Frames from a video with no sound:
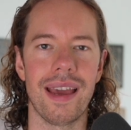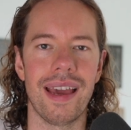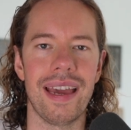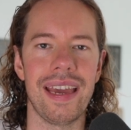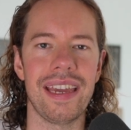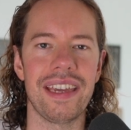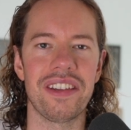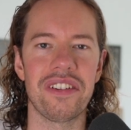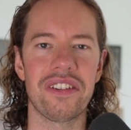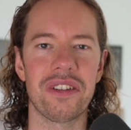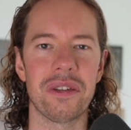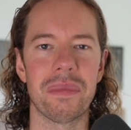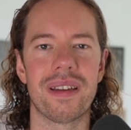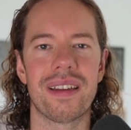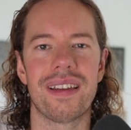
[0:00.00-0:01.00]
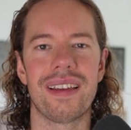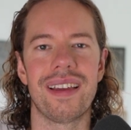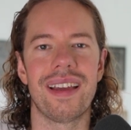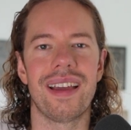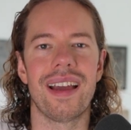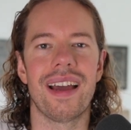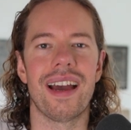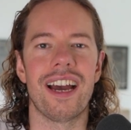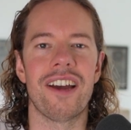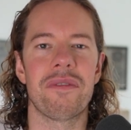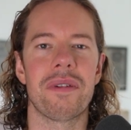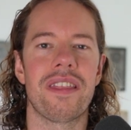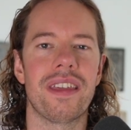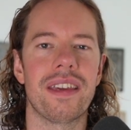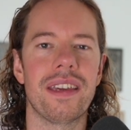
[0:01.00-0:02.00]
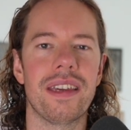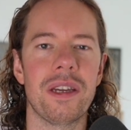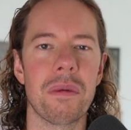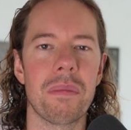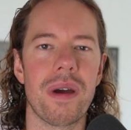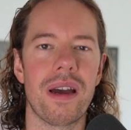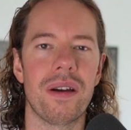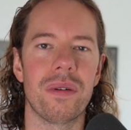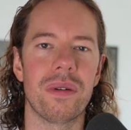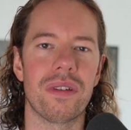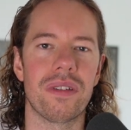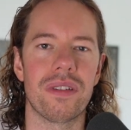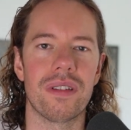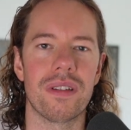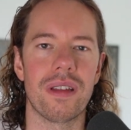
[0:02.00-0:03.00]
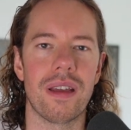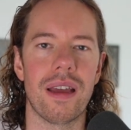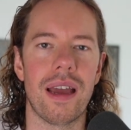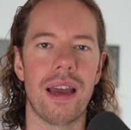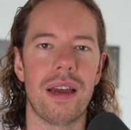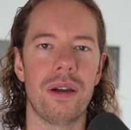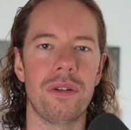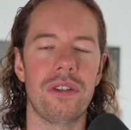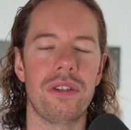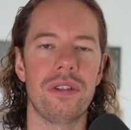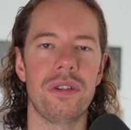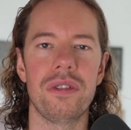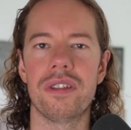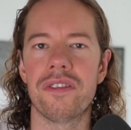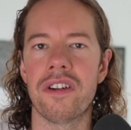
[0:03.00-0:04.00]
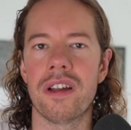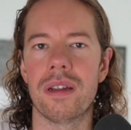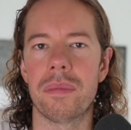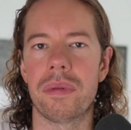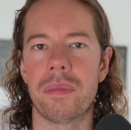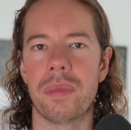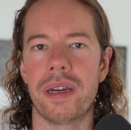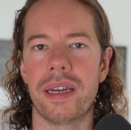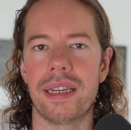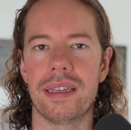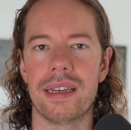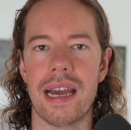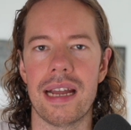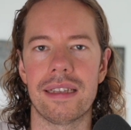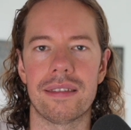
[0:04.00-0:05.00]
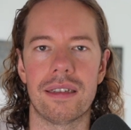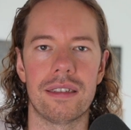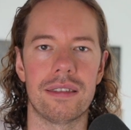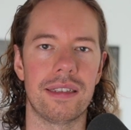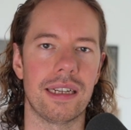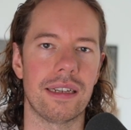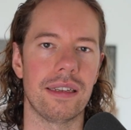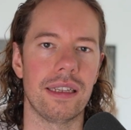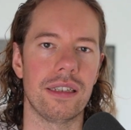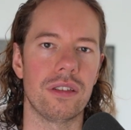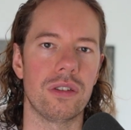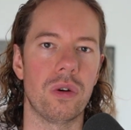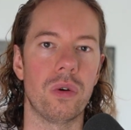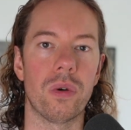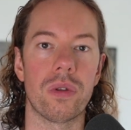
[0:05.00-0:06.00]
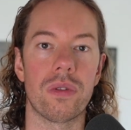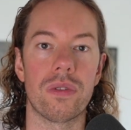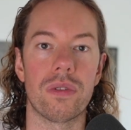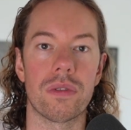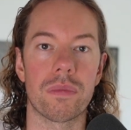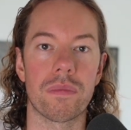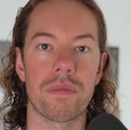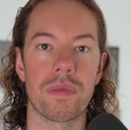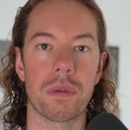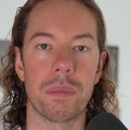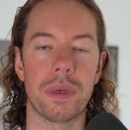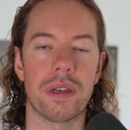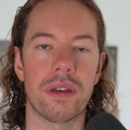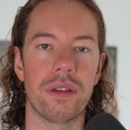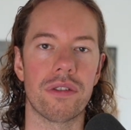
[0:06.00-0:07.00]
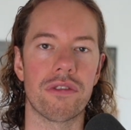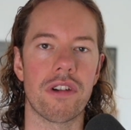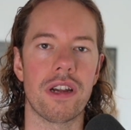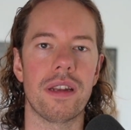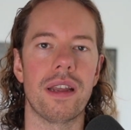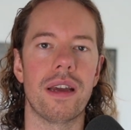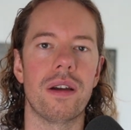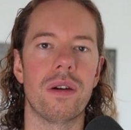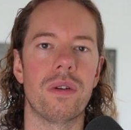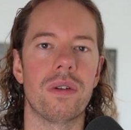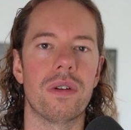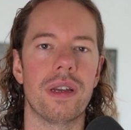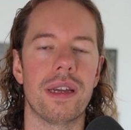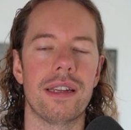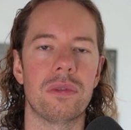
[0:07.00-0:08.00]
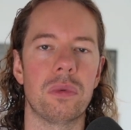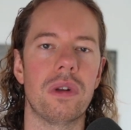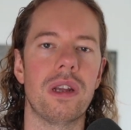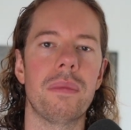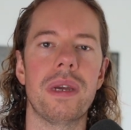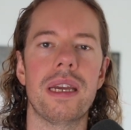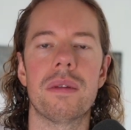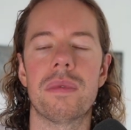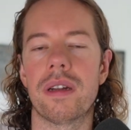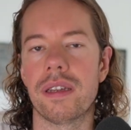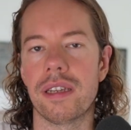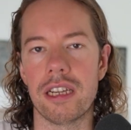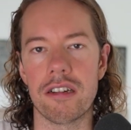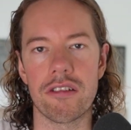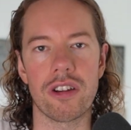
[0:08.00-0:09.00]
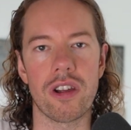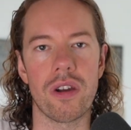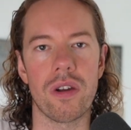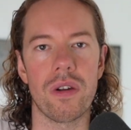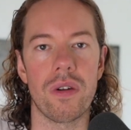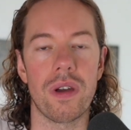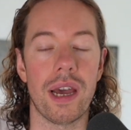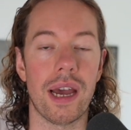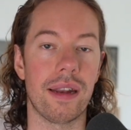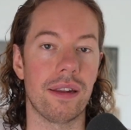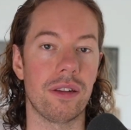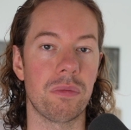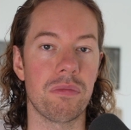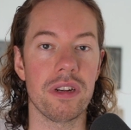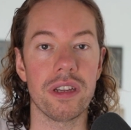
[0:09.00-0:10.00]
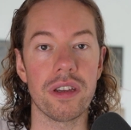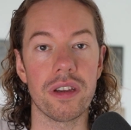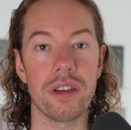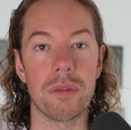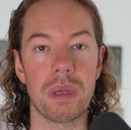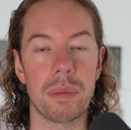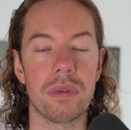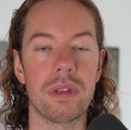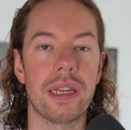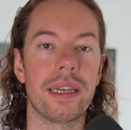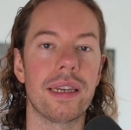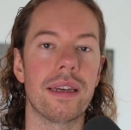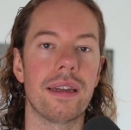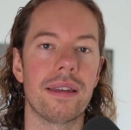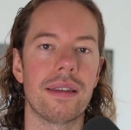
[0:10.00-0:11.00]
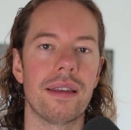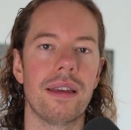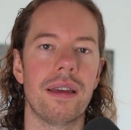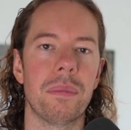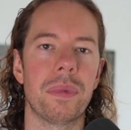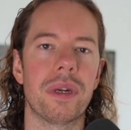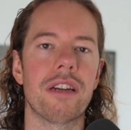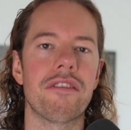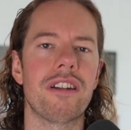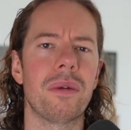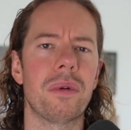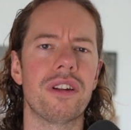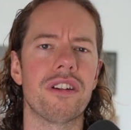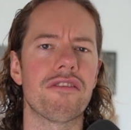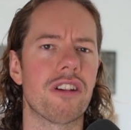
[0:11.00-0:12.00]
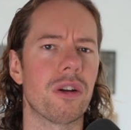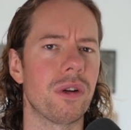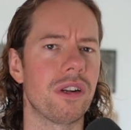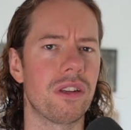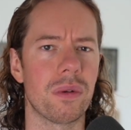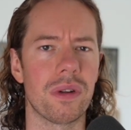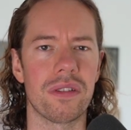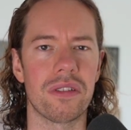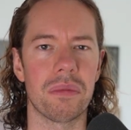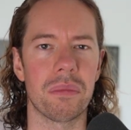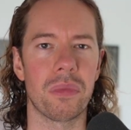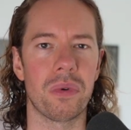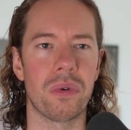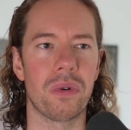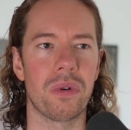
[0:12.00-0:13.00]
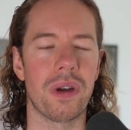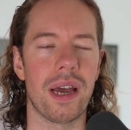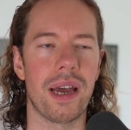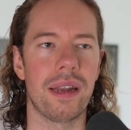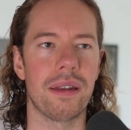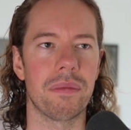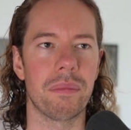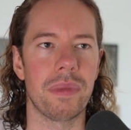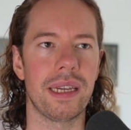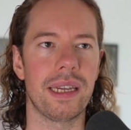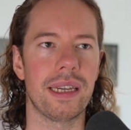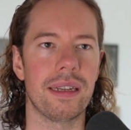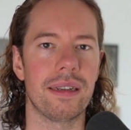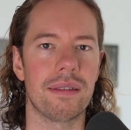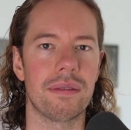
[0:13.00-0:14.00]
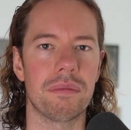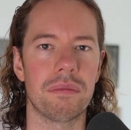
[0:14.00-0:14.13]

Hey, YouTube. I've been thinking about how to develop my Alexander Technique course because right now it's what I made about a year ago and it's pretty good. People like it, but I really want to grow into it some more and make it